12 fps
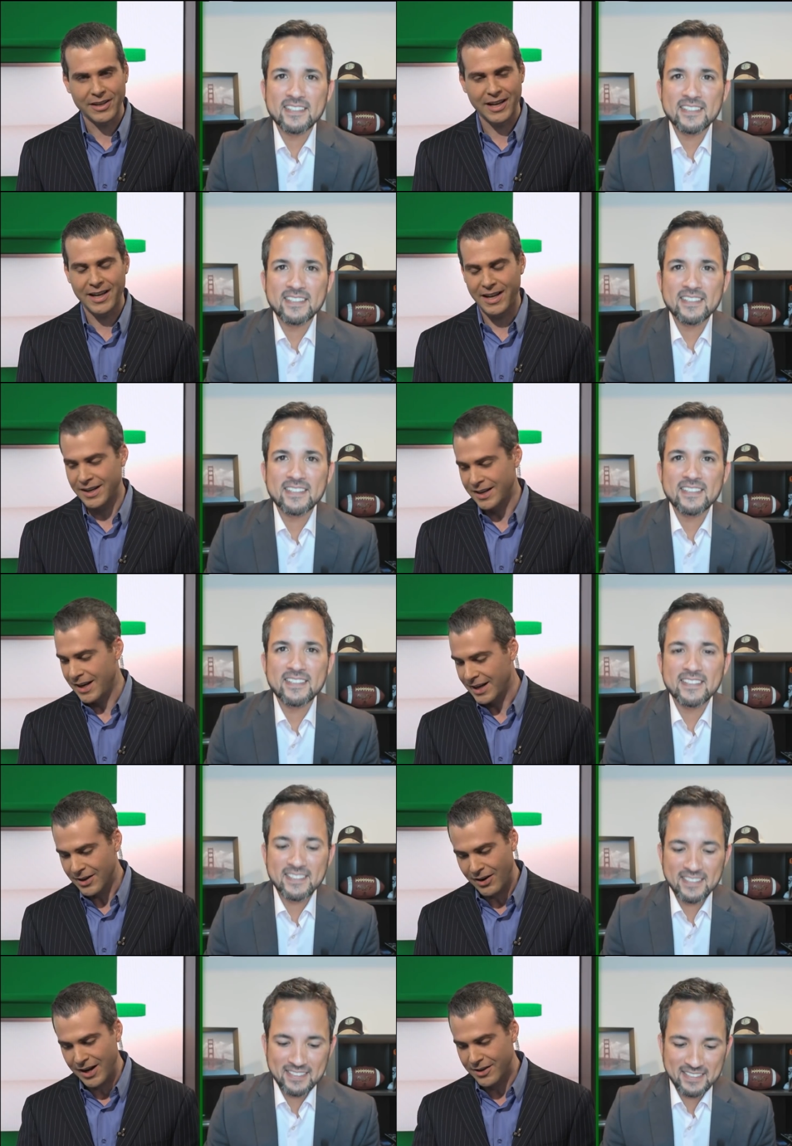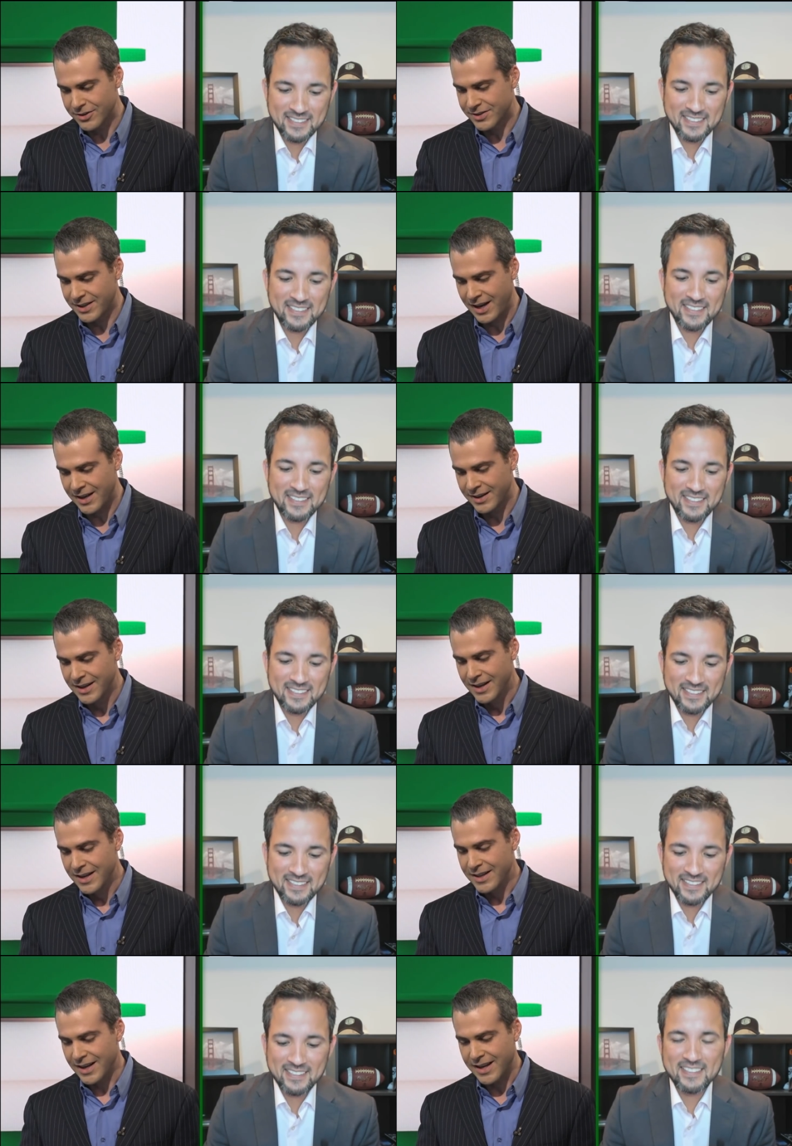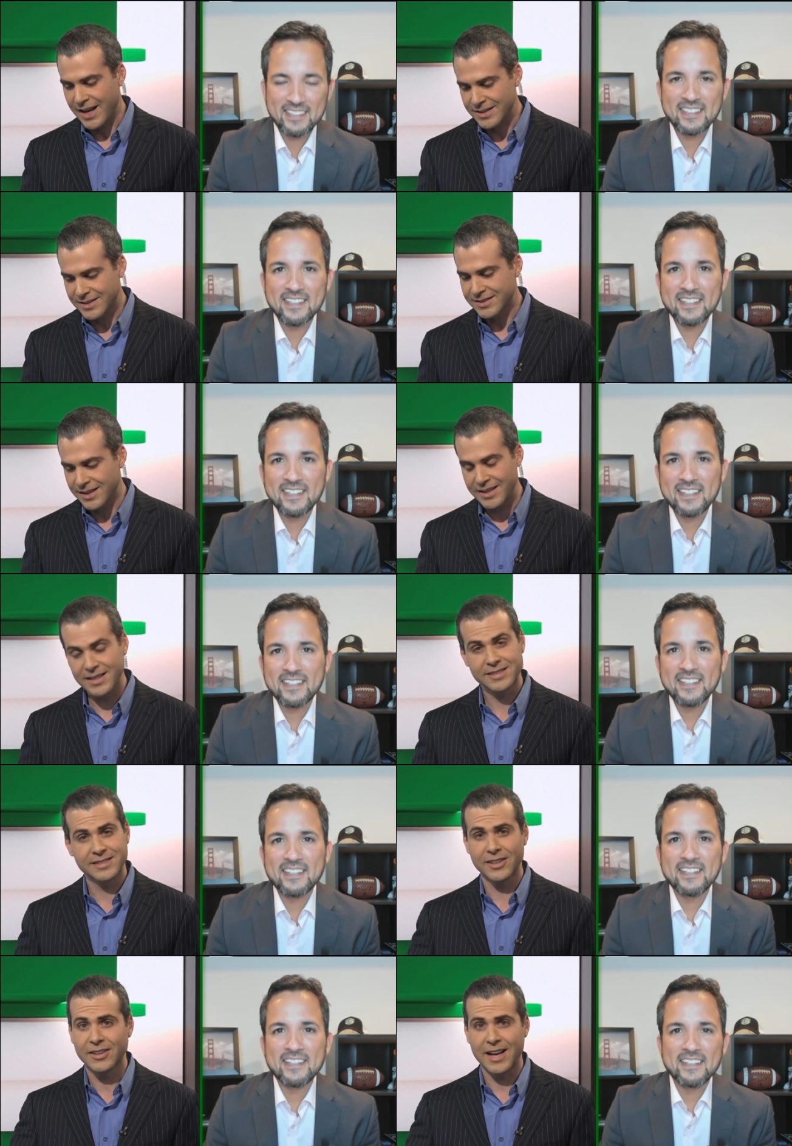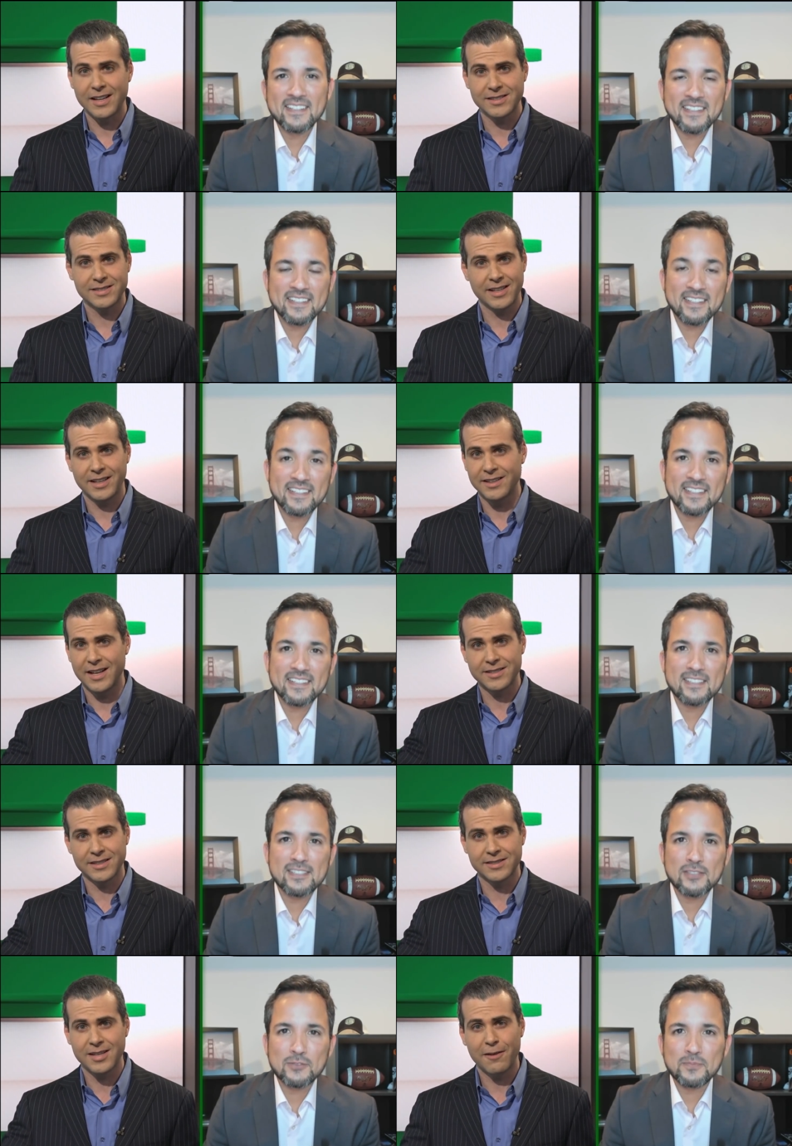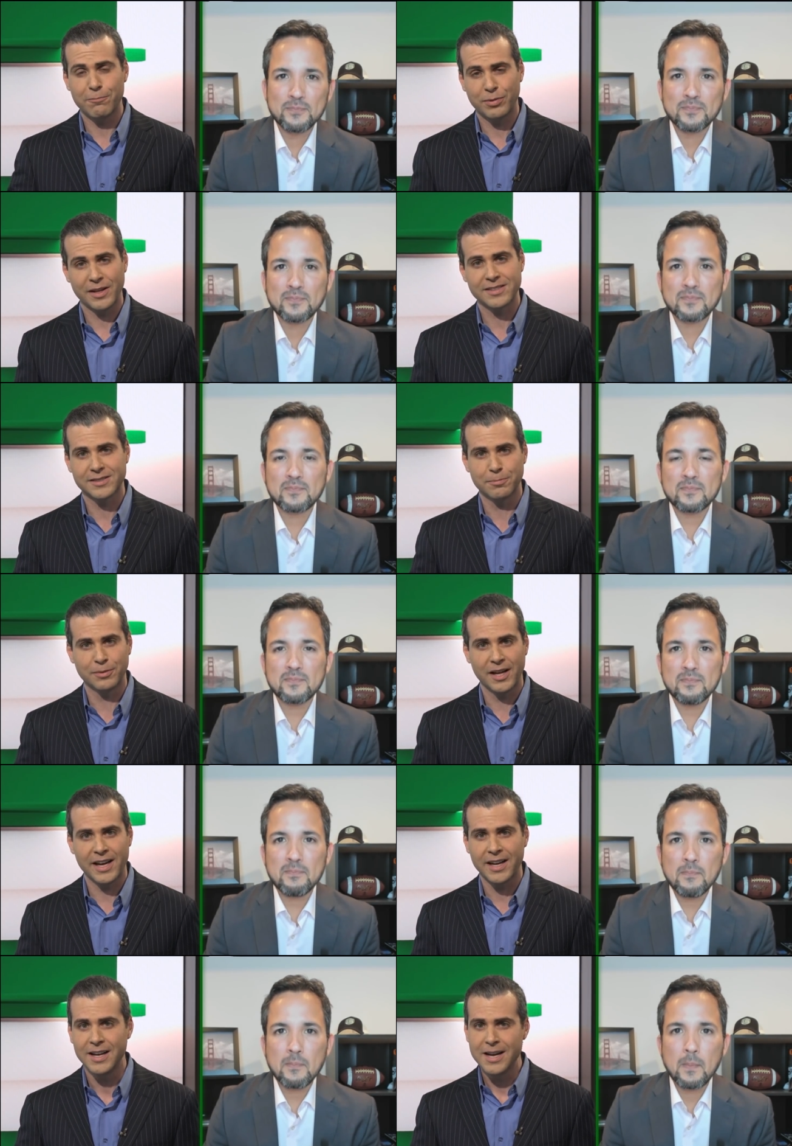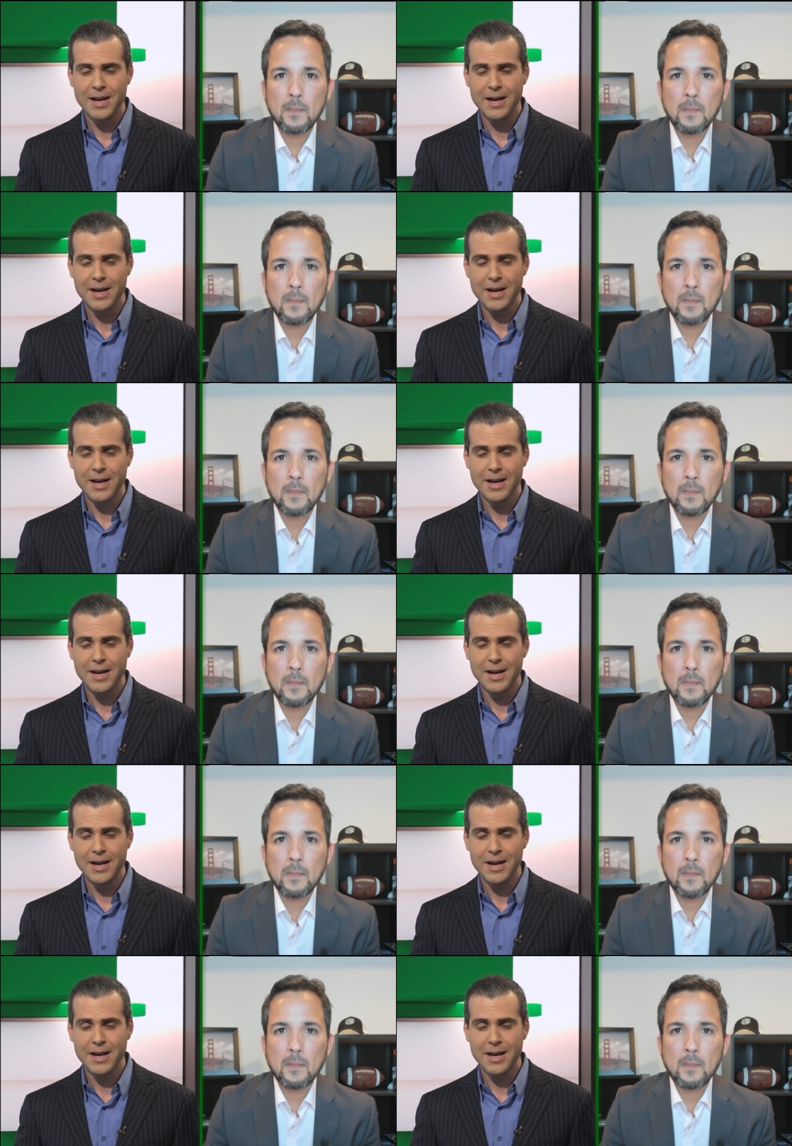Speaker 1: And, and, uh, you know, I understand that Kansas City is still Kansas City, and that's a tough place to play.